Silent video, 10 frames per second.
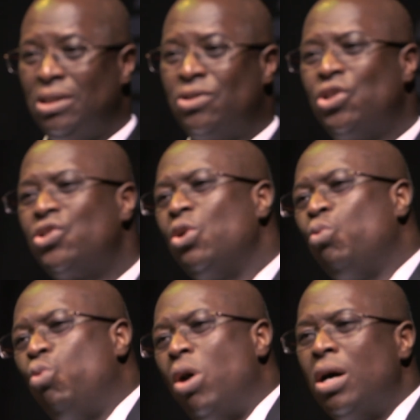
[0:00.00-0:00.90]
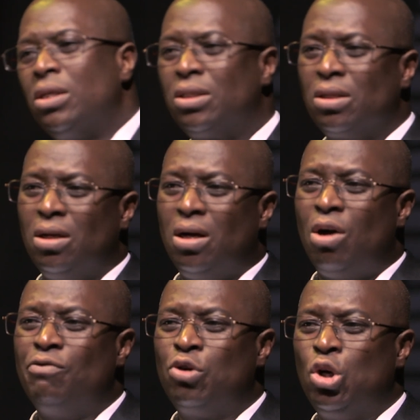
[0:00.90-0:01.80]
It is the word
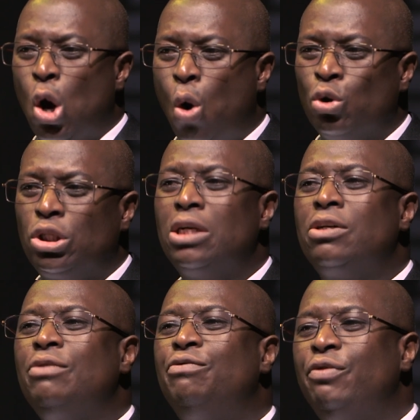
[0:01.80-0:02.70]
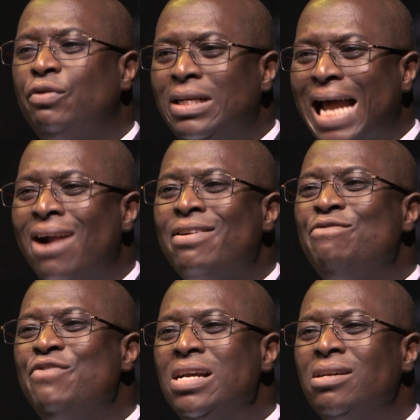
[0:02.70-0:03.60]
of God that
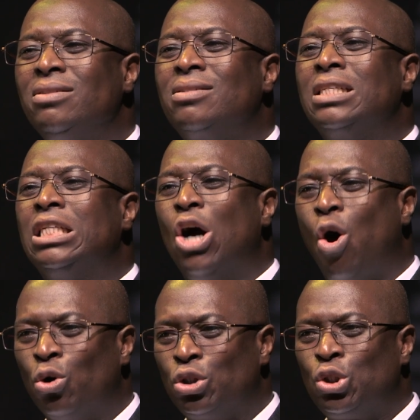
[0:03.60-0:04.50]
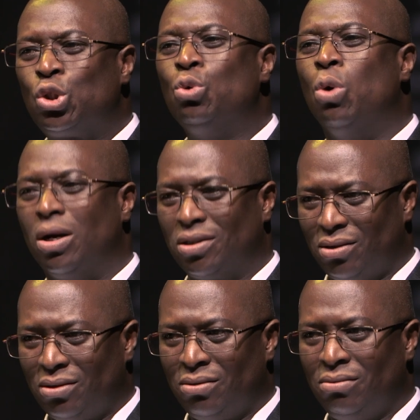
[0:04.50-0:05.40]
reveals God to
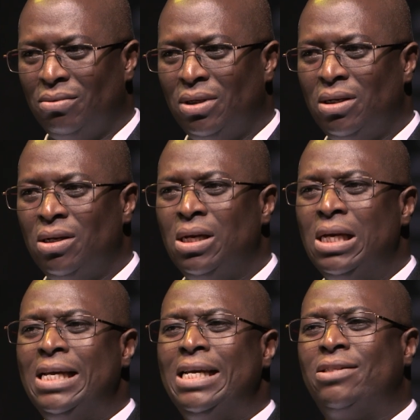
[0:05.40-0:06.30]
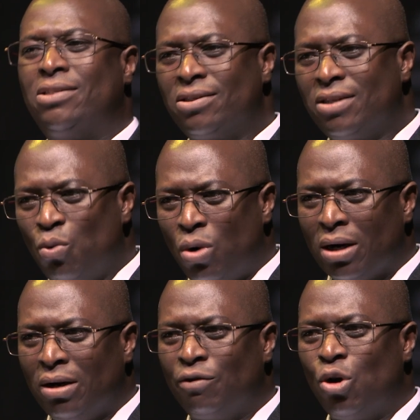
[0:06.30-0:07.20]
us. It is the
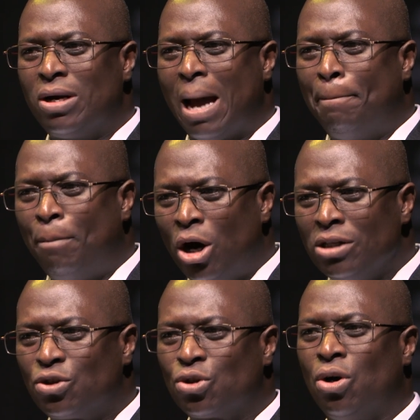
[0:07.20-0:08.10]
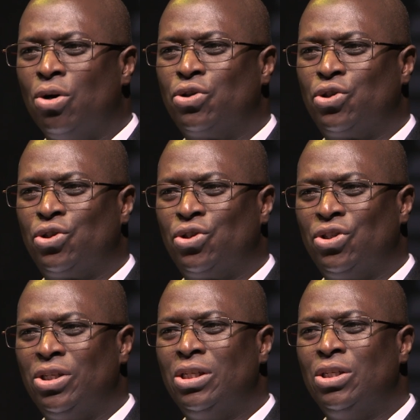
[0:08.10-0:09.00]
word of God that points
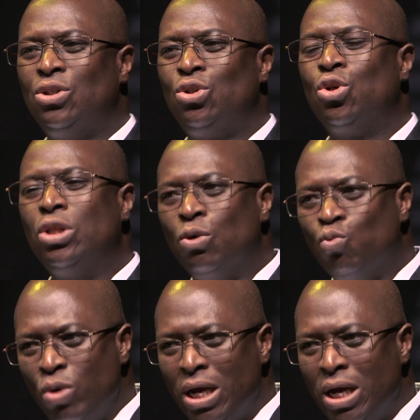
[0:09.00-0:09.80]
us to the